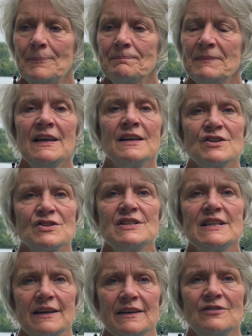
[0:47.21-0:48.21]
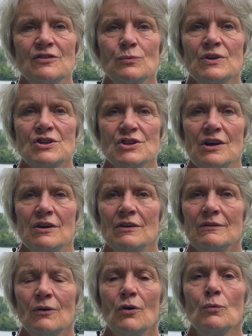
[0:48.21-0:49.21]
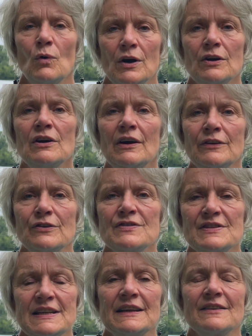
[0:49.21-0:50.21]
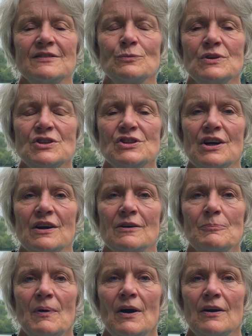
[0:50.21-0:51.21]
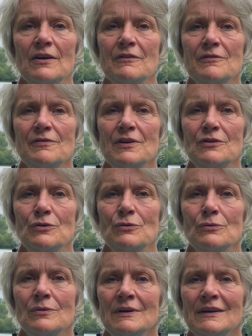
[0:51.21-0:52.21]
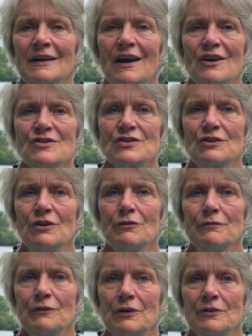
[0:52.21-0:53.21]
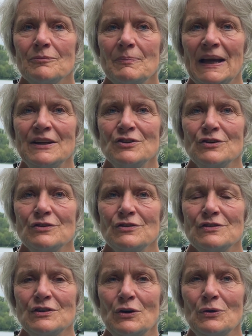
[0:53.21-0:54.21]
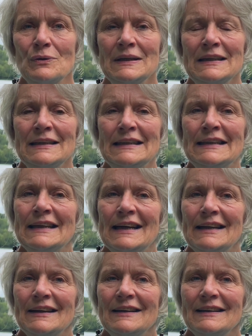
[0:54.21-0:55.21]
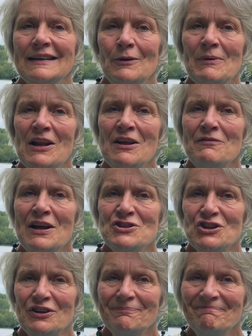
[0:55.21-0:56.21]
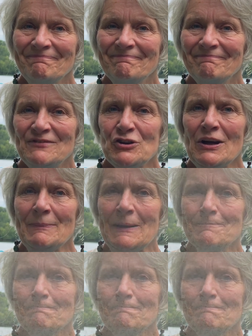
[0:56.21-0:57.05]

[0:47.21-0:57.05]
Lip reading: ink sticks, or watercolor sticks, which are part of the new arsenal for painters. So it'll be an adventure. Join me.